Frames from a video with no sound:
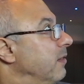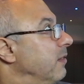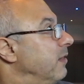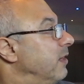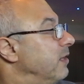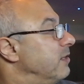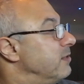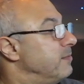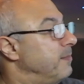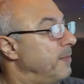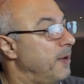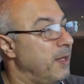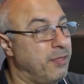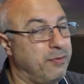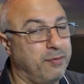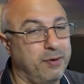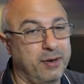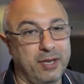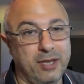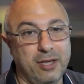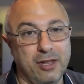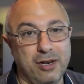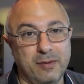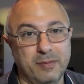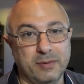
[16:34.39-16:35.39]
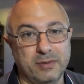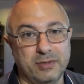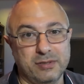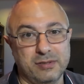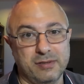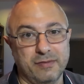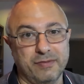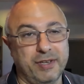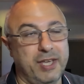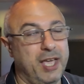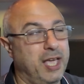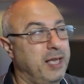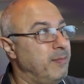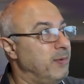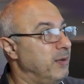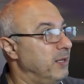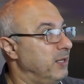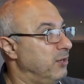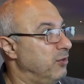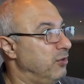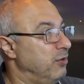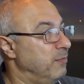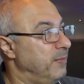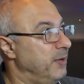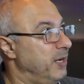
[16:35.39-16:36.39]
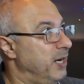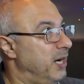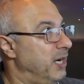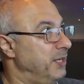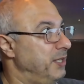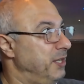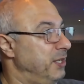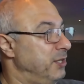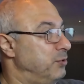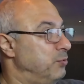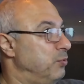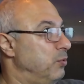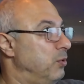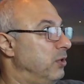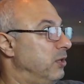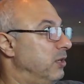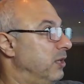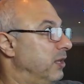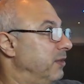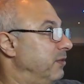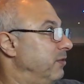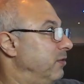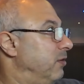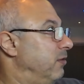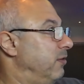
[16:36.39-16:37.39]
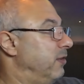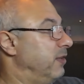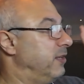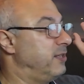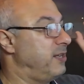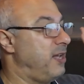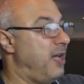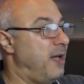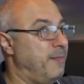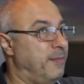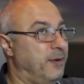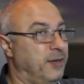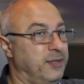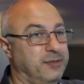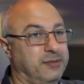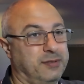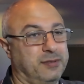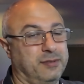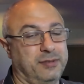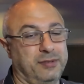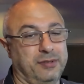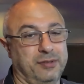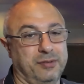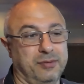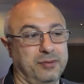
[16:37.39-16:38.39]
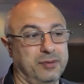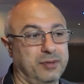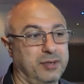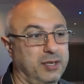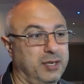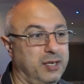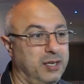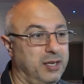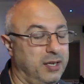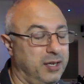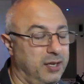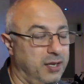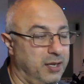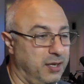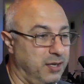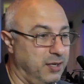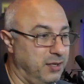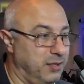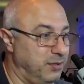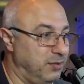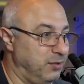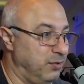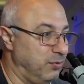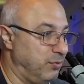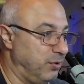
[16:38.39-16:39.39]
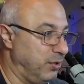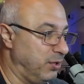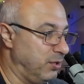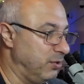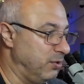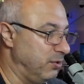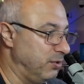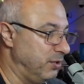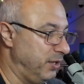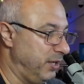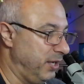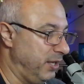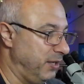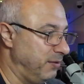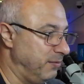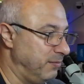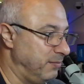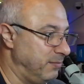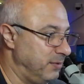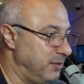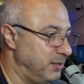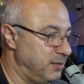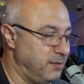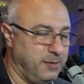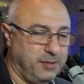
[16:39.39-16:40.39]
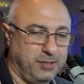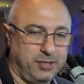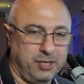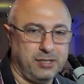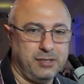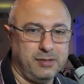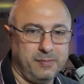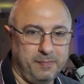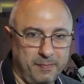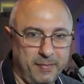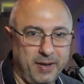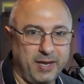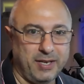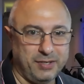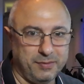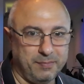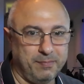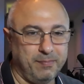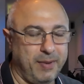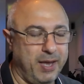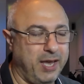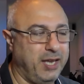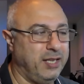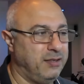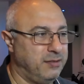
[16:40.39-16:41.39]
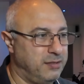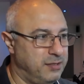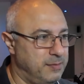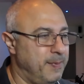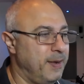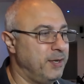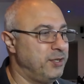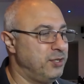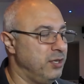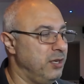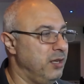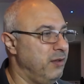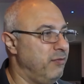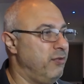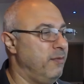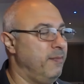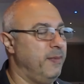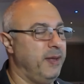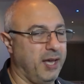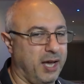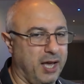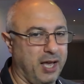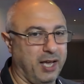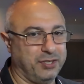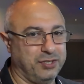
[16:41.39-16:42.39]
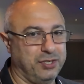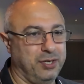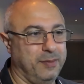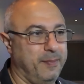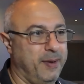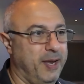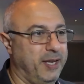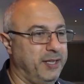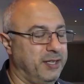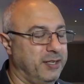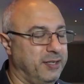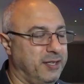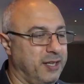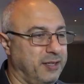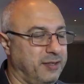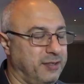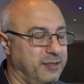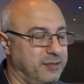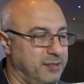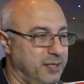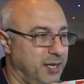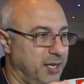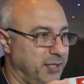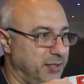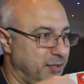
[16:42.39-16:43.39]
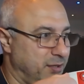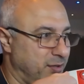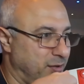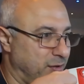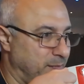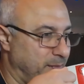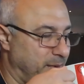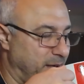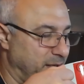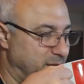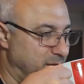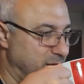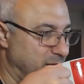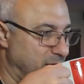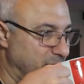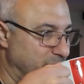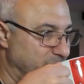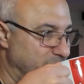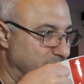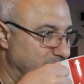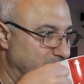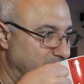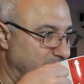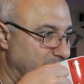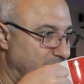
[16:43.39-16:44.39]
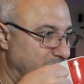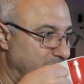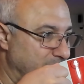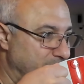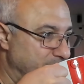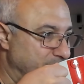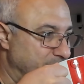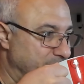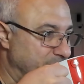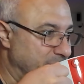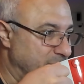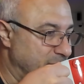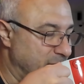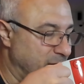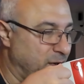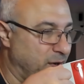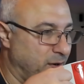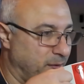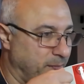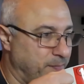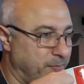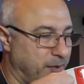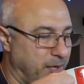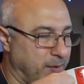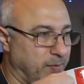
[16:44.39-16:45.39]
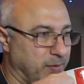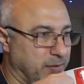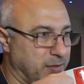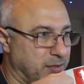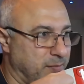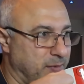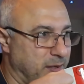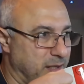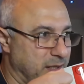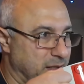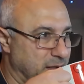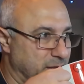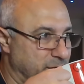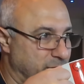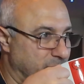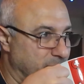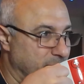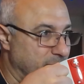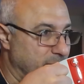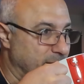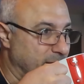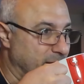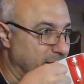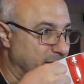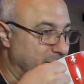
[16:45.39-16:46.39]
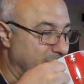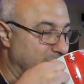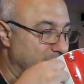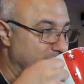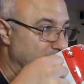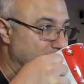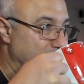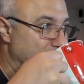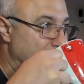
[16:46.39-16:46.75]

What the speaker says: There's about 3 kilometers of cabling going behind each wall, and all the cameras to do recording. And this is just made specially for me. I actually made it and designed it all myself. I got people to build it for me, but yeah.